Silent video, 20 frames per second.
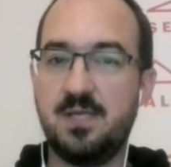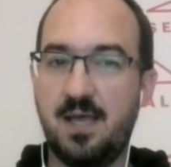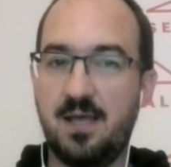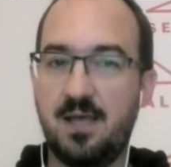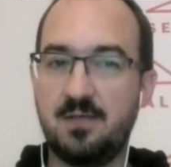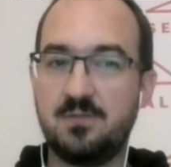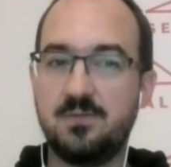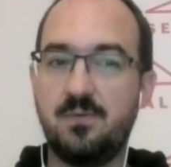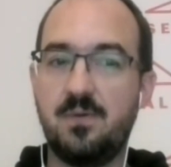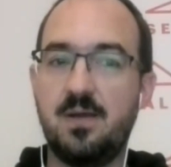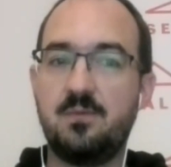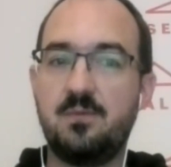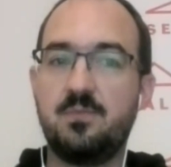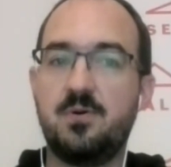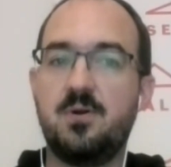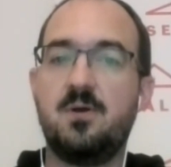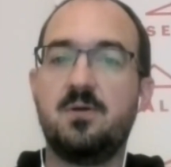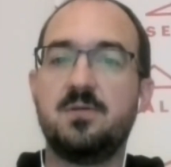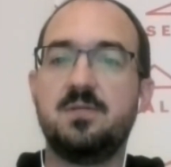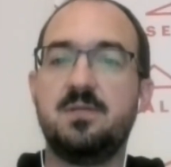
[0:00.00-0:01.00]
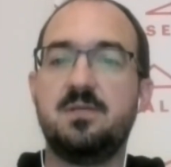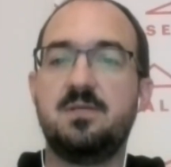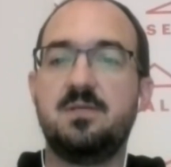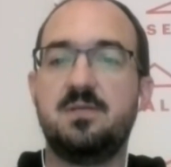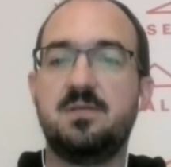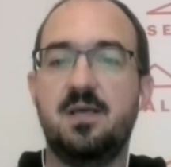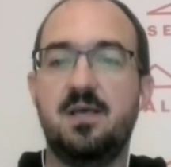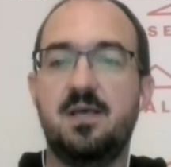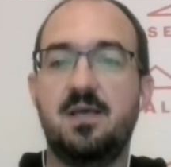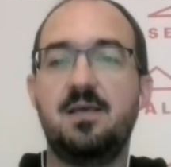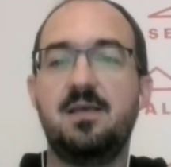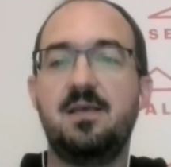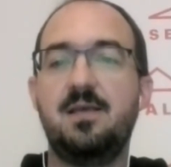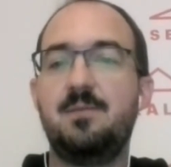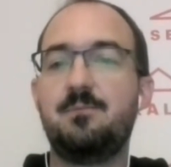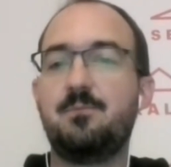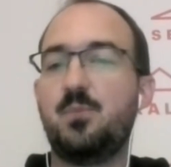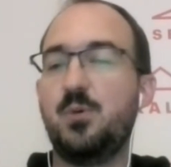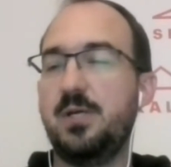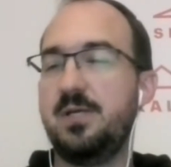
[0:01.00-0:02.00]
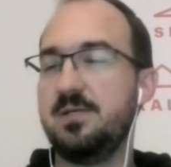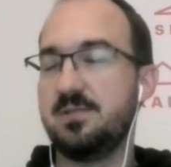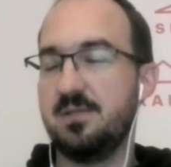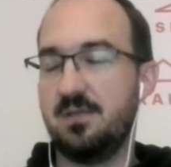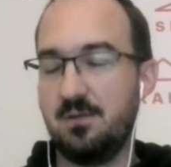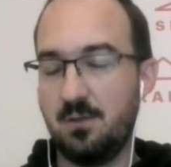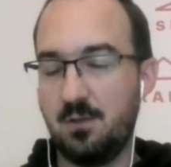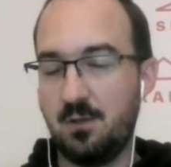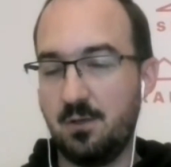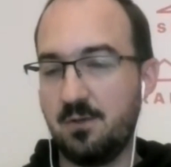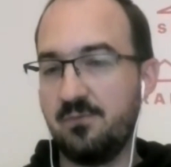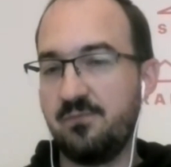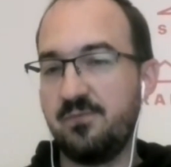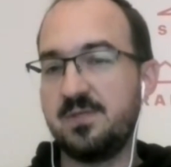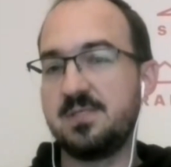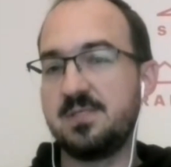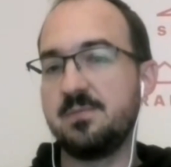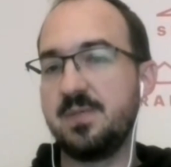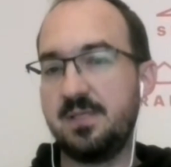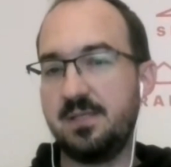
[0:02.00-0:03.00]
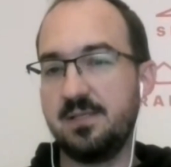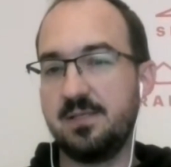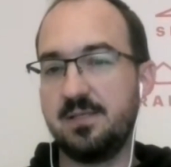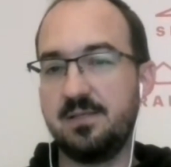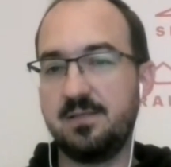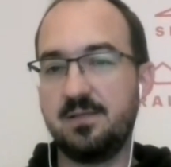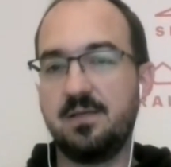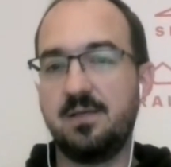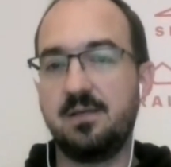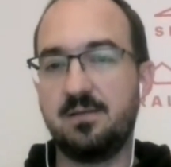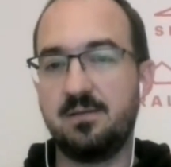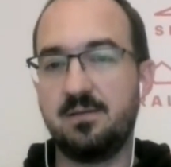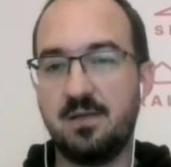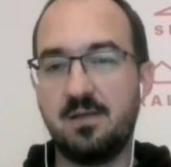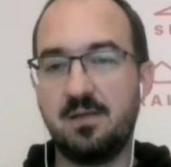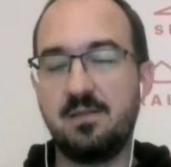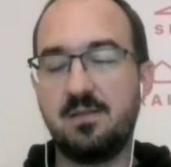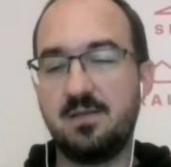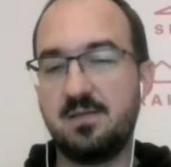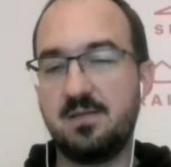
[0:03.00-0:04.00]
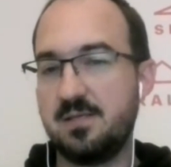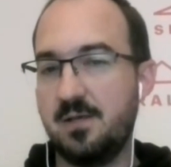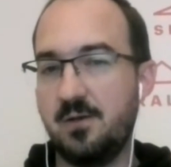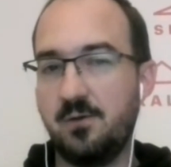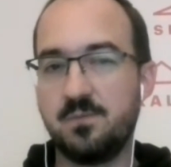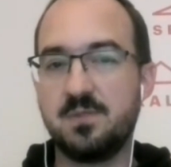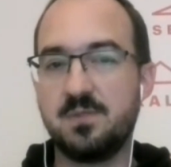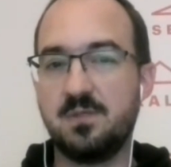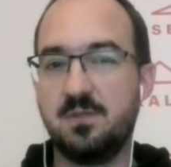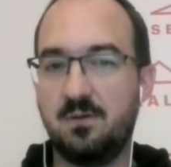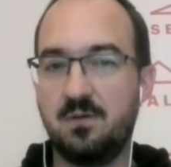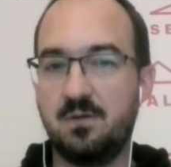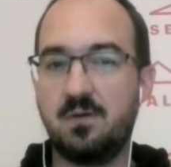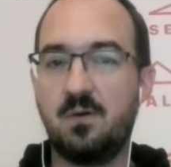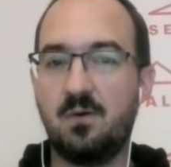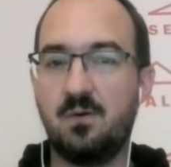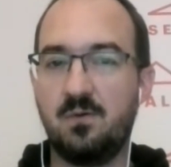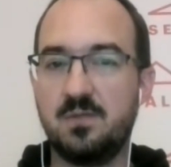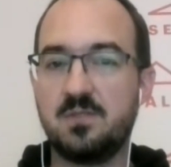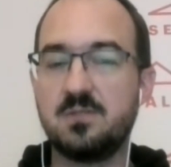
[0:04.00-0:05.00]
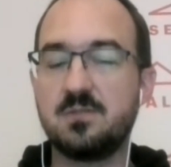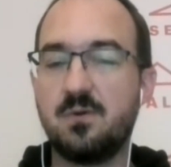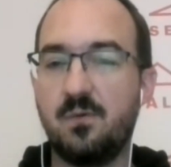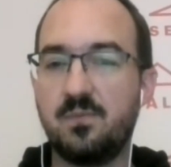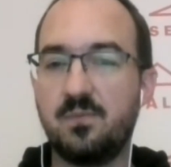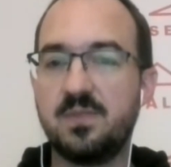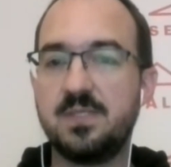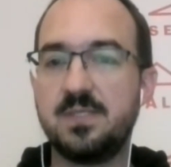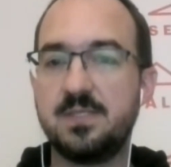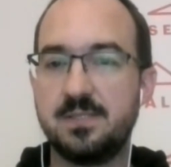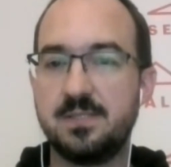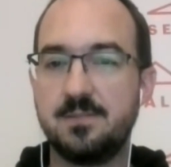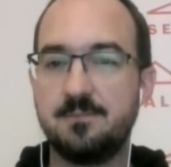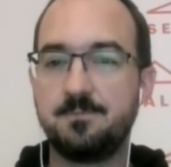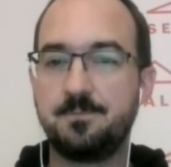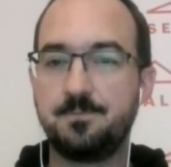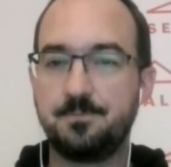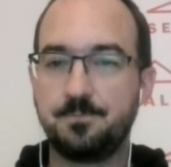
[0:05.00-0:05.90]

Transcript: the end-to-end process, it brings a lot of visibility. And this helps a lot all these companies.